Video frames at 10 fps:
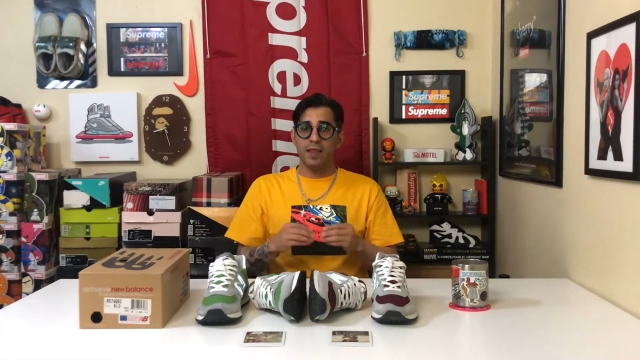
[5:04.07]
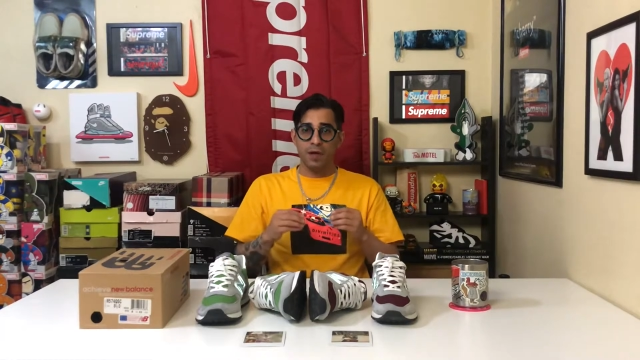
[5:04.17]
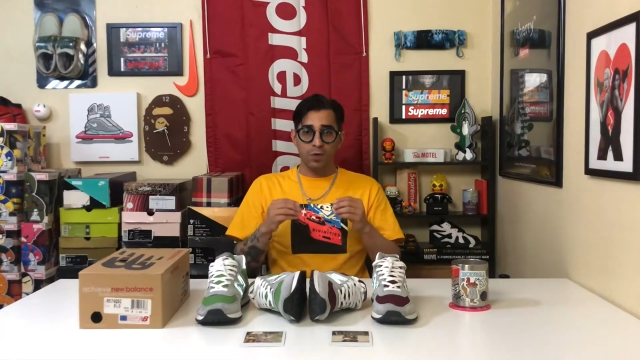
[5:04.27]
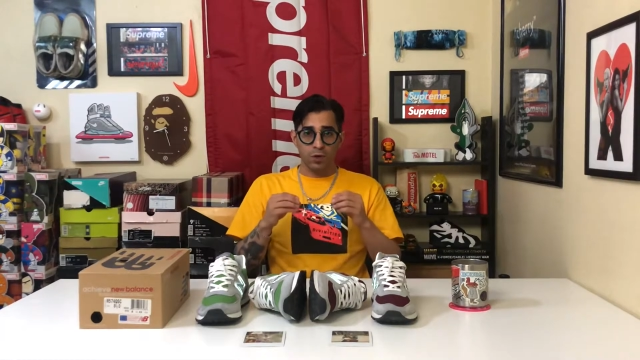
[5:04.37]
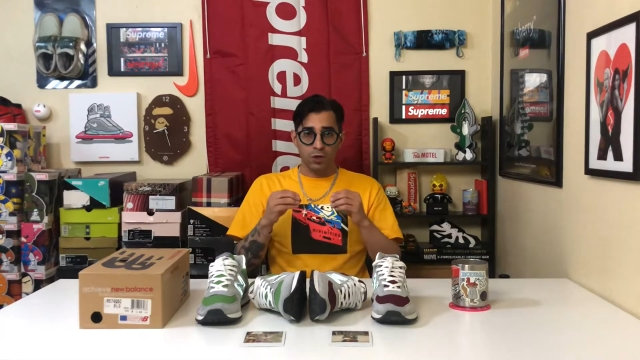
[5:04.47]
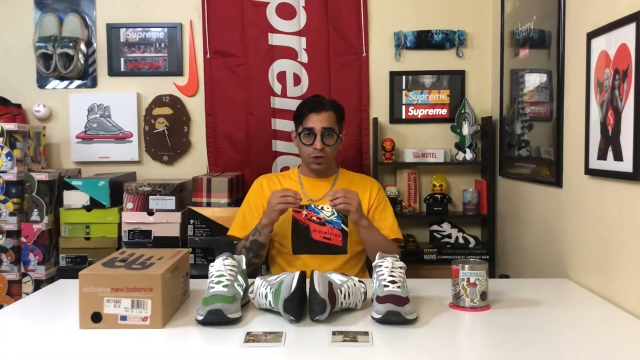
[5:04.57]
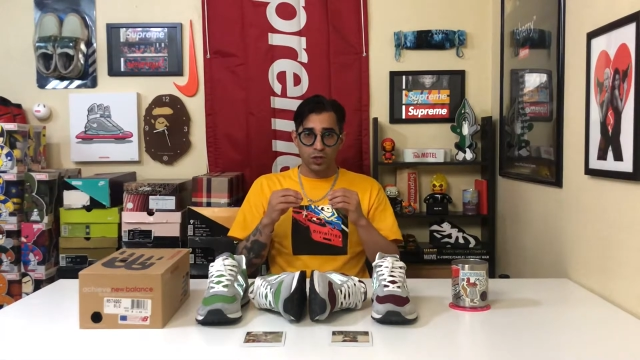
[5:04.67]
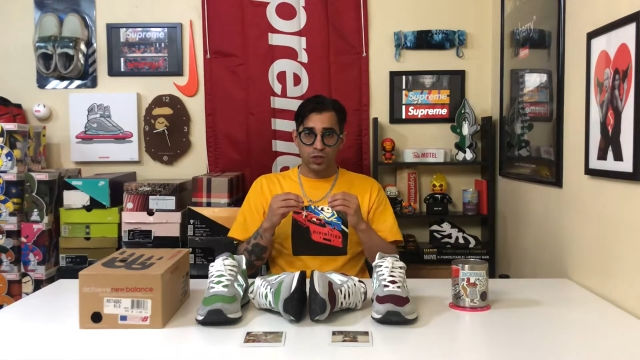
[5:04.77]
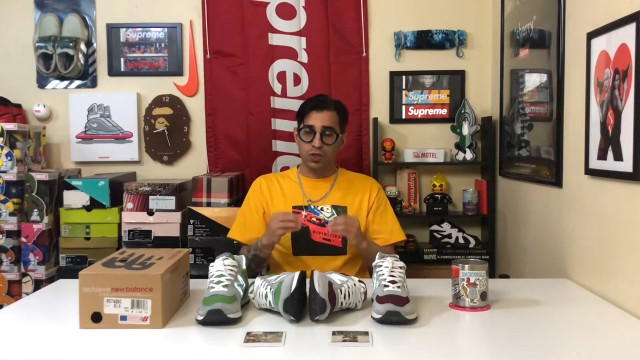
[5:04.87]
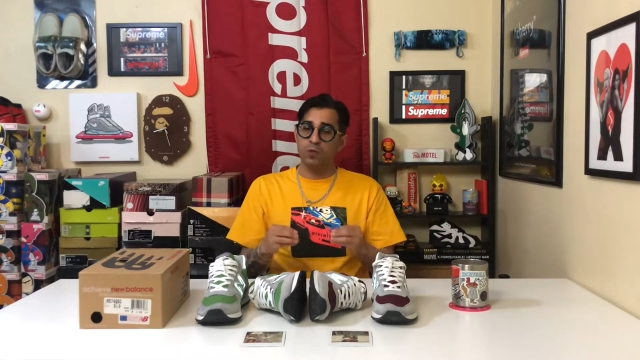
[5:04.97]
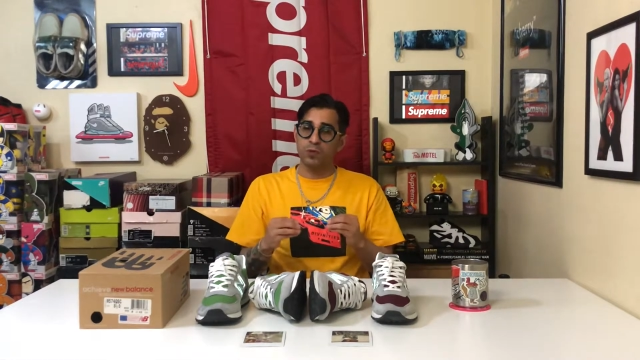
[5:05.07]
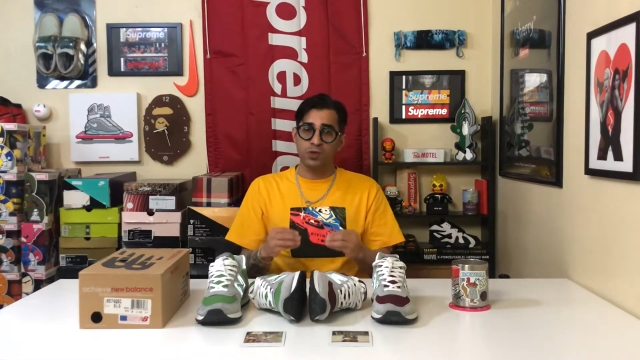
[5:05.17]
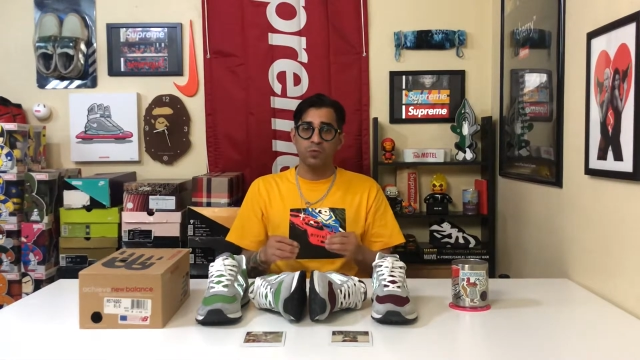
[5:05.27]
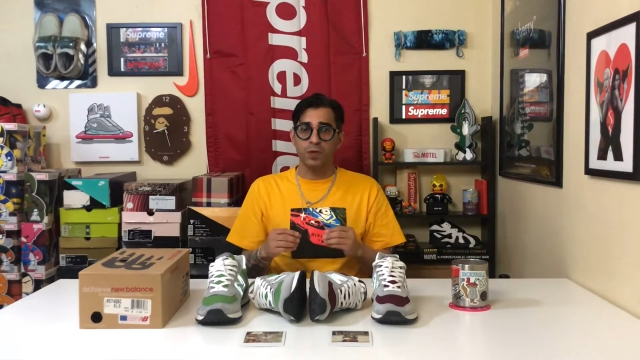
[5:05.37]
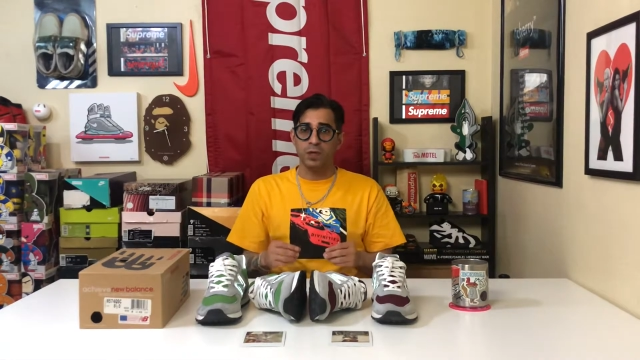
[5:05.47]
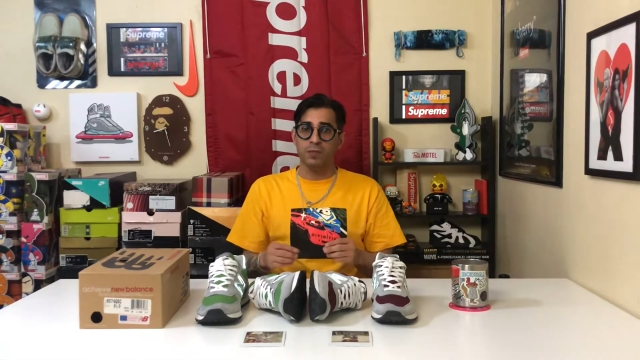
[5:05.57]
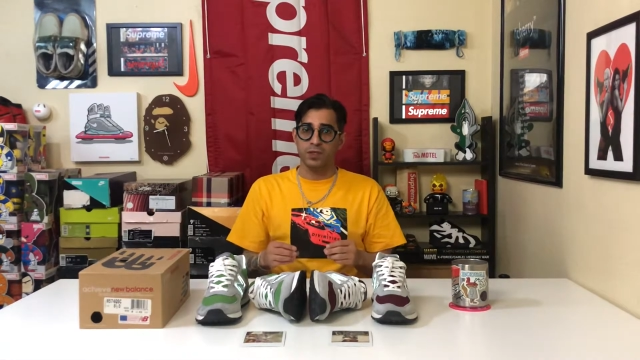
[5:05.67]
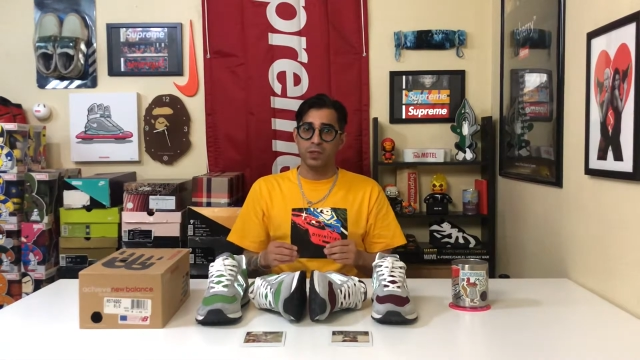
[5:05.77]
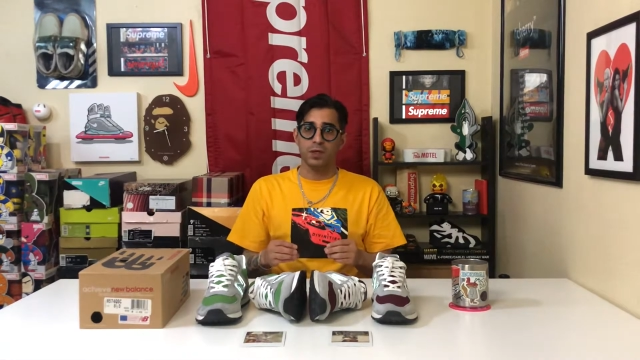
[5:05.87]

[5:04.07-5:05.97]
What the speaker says: they were super, super limited.